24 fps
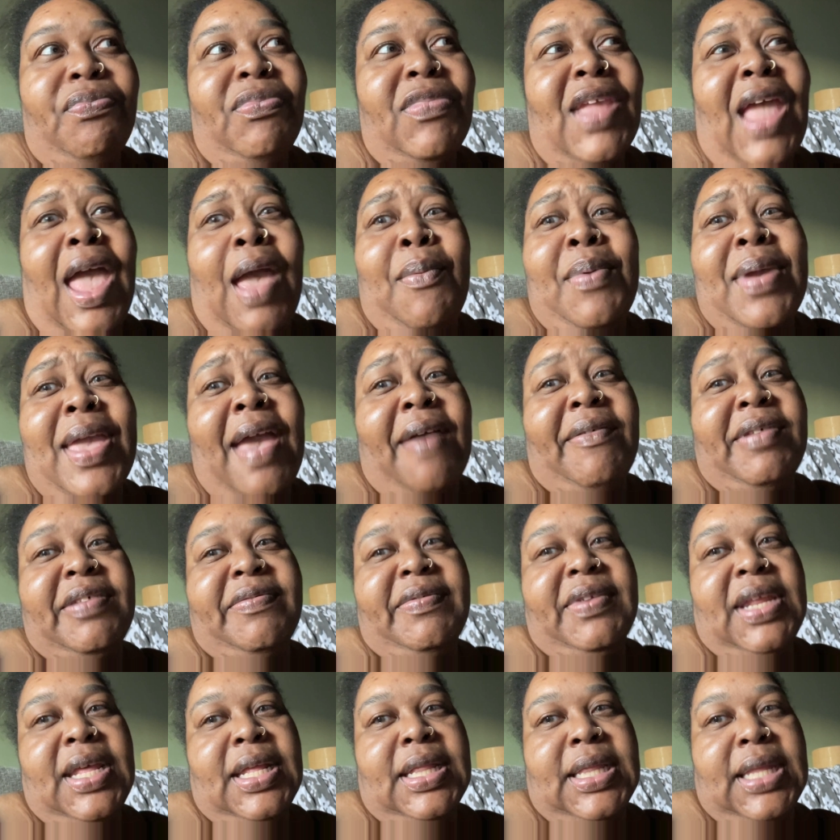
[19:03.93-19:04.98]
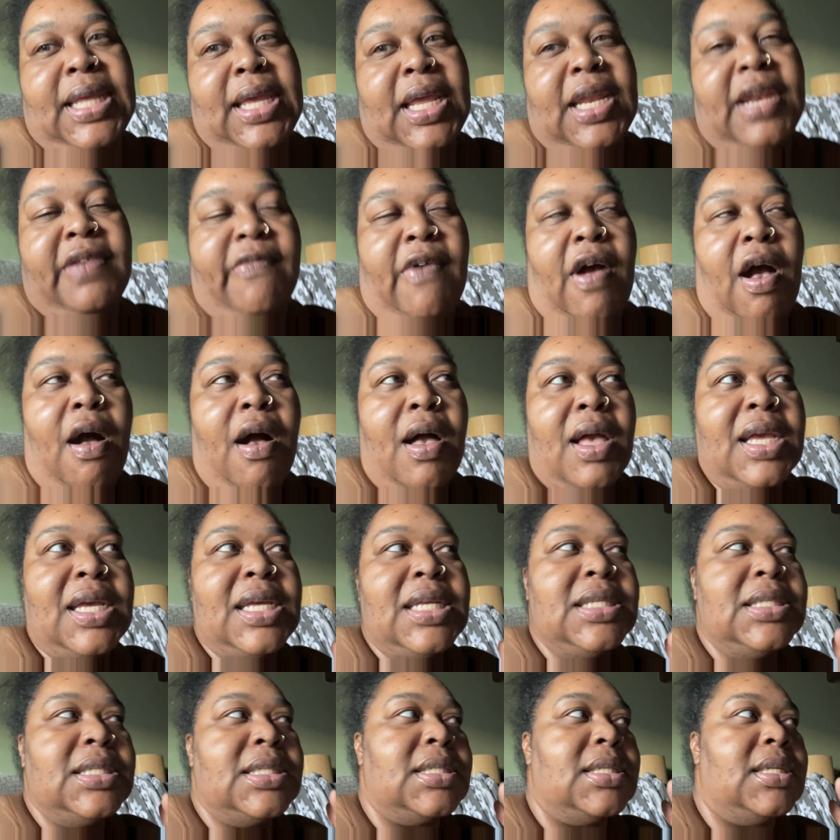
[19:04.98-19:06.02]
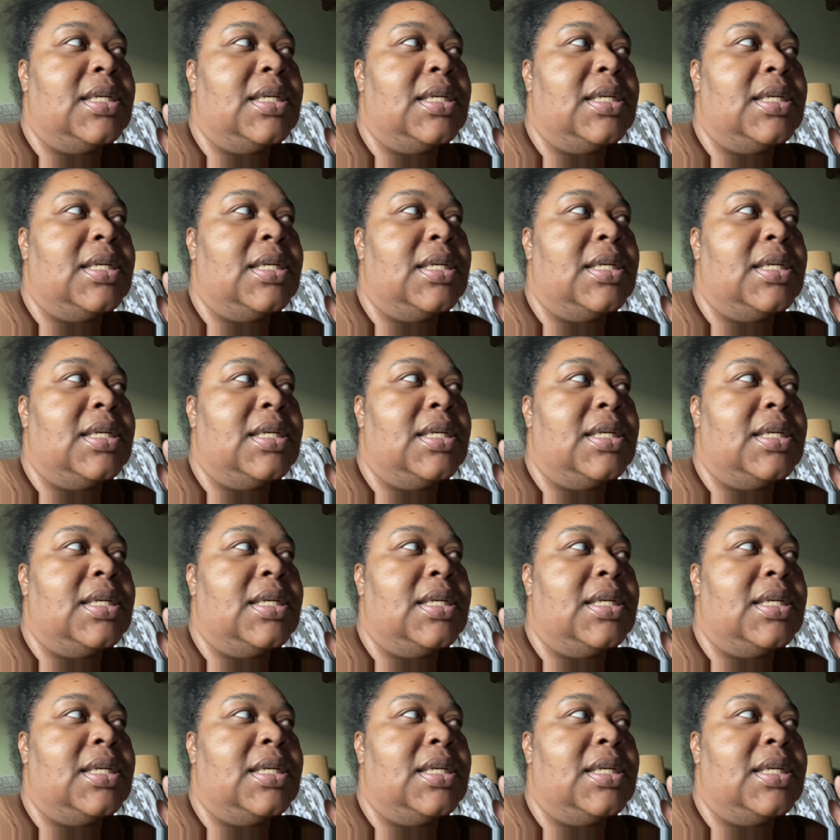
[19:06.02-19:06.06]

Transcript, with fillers: And we haven't even hit the end of August.